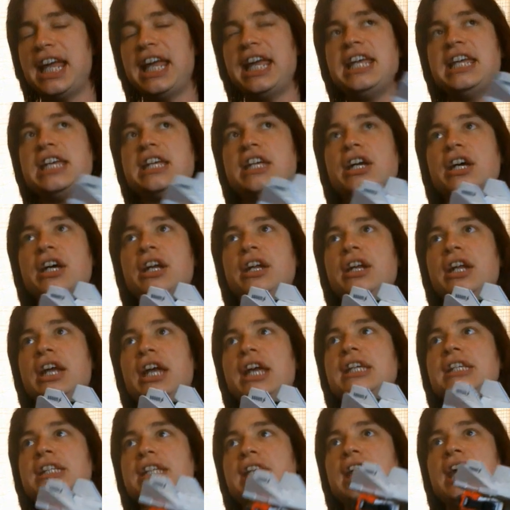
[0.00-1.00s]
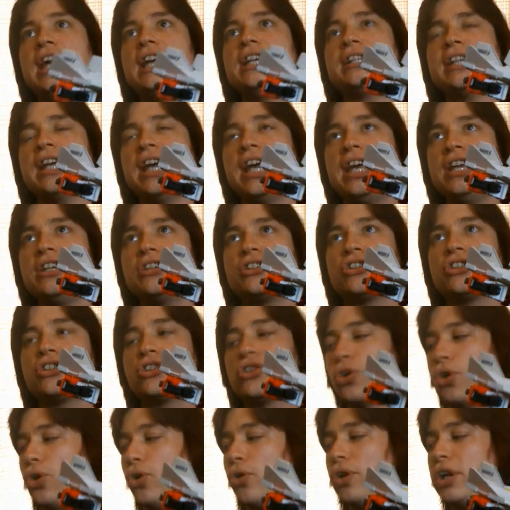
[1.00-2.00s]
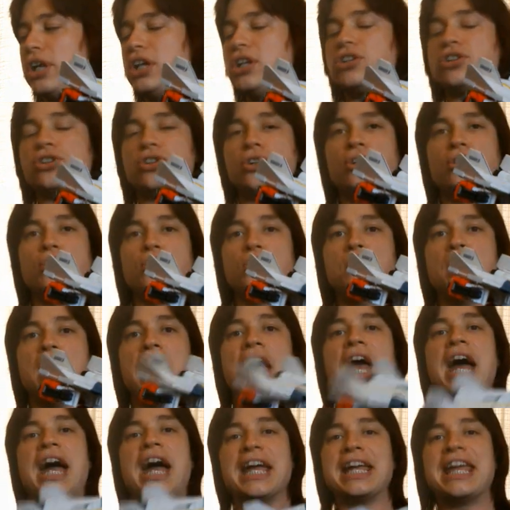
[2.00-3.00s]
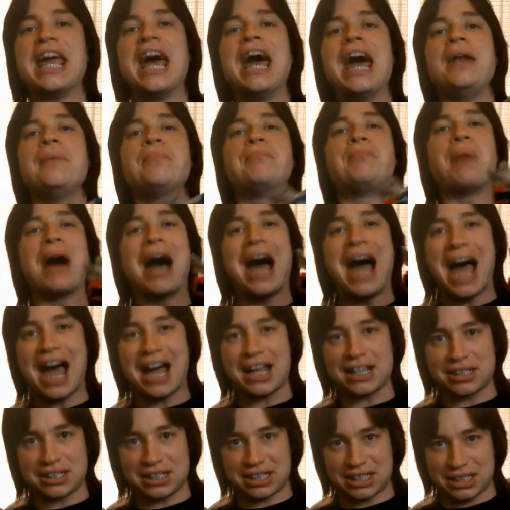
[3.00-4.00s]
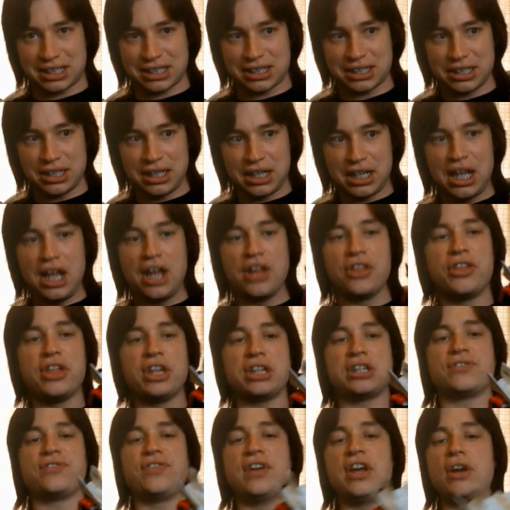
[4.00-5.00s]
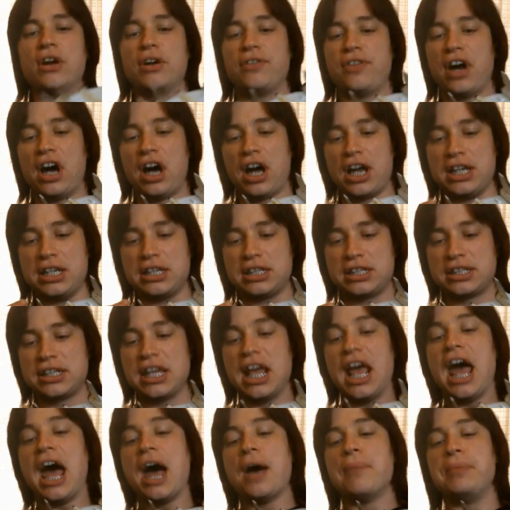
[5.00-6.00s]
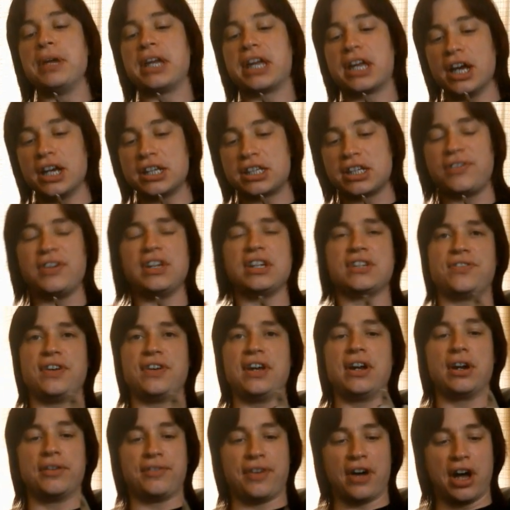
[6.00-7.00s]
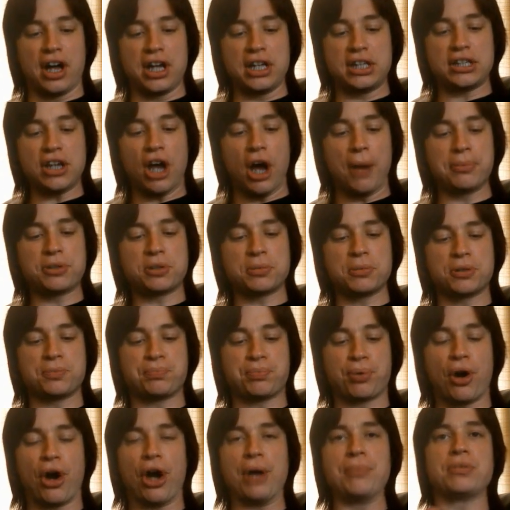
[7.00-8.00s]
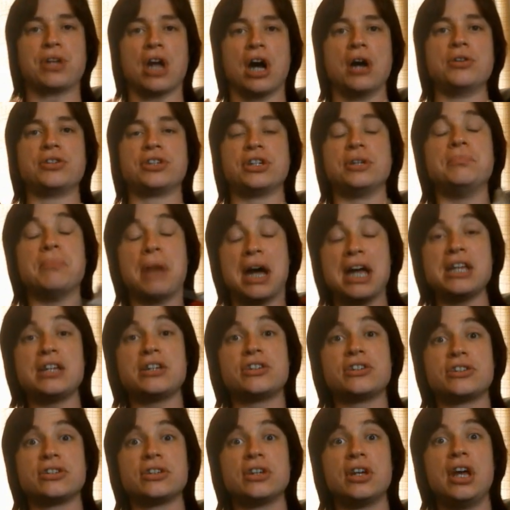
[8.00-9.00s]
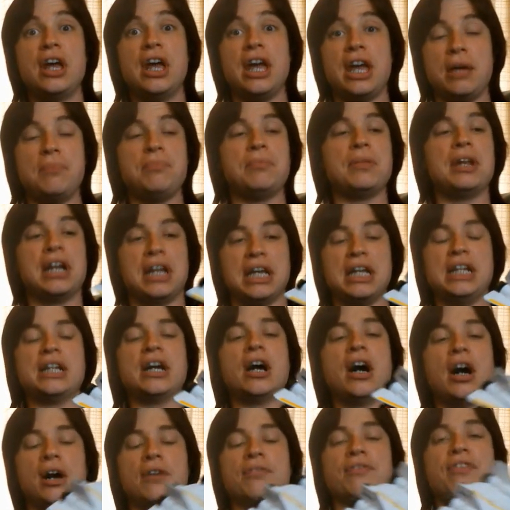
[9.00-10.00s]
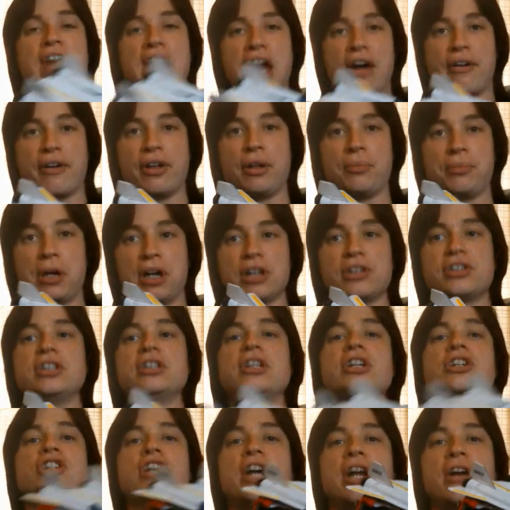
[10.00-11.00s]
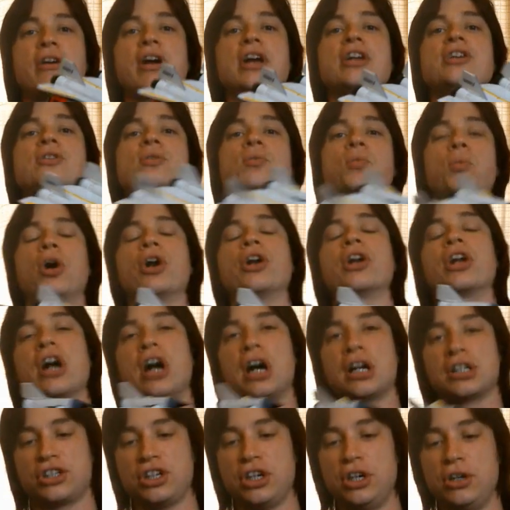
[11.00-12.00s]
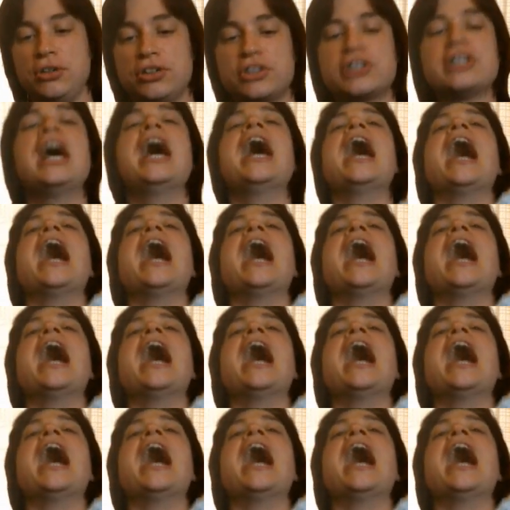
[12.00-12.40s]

he can is is his story to get past this fear of heights. Because of his fear of heights, Optimus Prime goes and makes him the leader of the Aerial Bots in the Generation 1 cartoons,